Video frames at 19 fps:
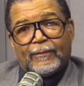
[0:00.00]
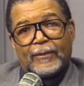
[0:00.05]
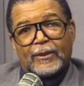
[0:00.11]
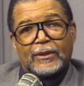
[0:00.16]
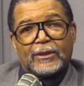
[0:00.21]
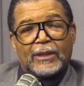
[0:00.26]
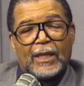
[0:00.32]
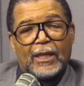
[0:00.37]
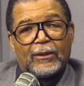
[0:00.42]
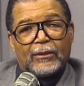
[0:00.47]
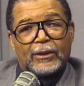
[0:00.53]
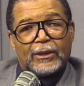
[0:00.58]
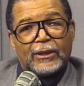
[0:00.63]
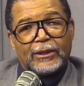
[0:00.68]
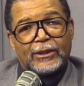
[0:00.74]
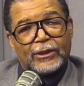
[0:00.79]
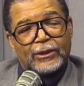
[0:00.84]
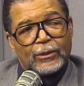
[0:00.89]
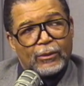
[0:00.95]
sound
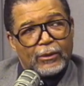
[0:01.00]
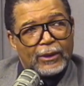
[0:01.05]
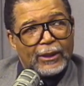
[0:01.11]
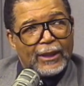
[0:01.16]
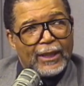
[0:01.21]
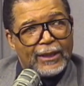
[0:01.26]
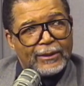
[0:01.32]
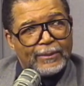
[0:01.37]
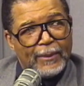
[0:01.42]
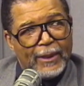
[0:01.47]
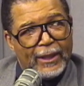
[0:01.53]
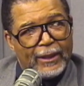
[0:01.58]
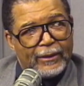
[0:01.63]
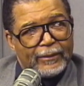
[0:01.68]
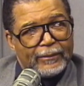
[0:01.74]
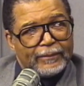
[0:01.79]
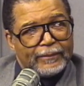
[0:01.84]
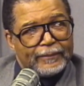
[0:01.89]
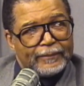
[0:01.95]
can disorganize
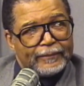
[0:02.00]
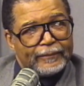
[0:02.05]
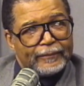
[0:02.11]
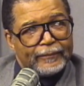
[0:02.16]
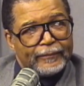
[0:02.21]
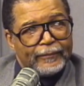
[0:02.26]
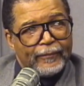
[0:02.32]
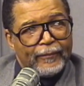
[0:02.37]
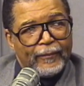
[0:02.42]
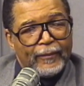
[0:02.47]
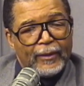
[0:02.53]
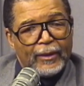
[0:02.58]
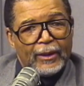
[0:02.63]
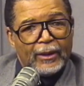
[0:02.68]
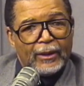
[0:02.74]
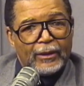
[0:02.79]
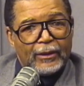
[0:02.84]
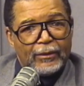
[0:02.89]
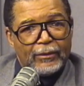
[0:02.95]
matter.
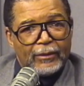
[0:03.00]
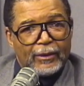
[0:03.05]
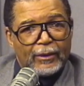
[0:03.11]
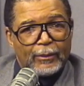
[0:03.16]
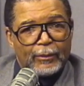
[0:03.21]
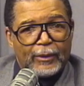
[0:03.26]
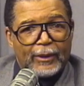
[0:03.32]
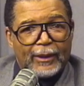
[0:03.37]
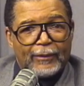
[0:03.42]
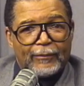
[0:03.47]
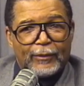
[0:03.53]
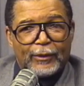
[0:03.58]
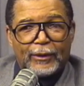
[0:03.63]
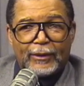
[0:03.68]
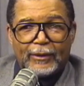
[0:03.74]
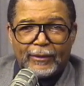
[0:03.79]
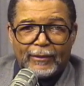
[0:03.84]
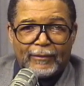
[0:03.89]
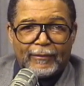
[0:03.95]
You know, we have
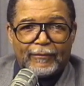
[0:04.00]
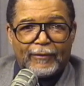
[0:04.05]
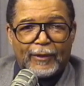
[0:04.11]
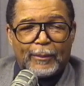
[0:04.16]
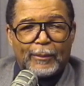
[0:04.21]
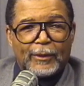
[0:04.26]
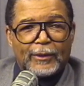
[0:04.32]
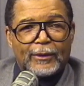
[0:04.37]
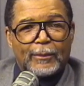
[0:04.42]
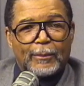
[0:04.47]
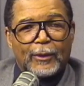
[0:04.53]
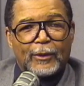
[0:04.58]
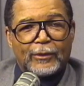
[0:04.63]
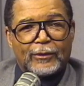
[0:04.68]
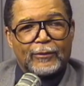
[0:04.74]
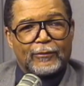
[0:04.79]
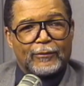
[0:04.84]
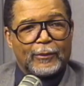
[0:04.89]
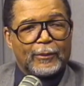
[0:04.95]
the famous
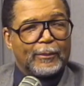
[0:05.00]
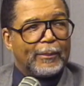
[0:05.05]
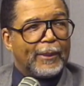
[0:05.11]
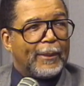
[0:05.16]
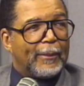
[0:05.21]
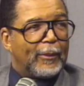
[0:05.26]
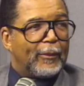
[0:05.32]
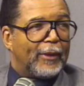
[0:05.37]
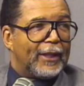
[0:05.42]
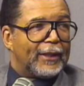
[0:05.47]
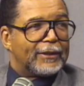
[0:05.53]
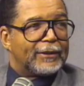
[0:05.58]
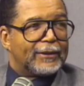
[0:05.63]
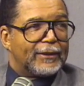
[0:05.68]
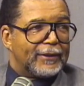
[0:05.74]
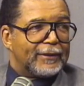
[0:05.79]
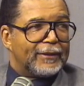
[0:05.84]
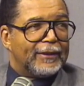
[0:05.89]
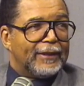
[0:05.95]
commercial for Memorex
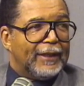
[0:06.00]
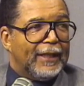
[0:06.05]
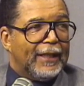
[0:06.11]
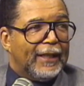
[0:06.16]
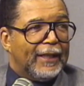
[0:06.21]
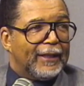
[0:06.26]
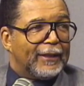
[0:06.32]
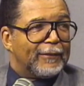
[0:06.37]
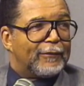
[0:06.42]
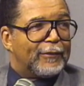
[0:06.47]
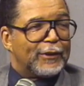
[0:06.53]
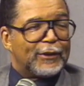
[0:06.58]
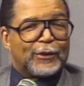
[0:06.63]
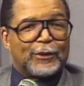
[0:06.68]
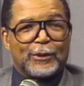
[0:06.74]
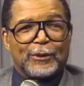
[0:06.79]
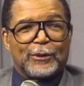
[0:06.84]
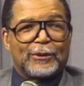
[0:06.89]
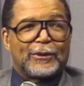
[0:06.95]
that Ella
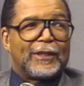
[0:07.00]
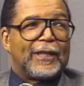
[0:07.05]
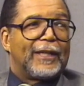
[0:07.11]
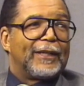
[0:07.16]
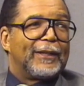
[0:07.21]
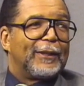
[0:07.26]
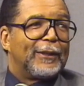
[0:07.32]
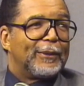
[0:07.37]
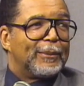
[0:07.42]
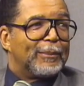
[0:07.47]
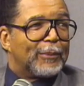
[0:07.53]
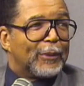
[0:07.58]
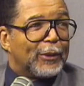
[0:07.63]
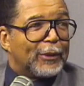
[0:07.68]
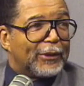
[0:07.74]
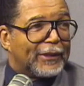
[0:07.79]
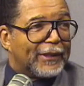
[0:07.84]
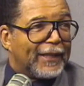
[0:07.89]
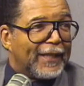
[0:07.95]
Fitzgerald sang a note and
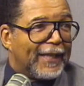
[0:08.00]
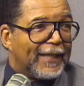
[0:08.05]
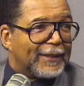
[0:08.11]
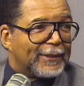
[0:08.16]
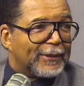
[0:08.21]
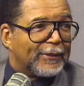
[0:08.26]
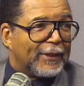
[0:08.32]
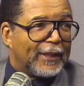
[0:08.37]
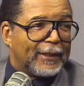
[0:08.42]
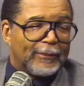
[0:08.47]
broke a glass, right?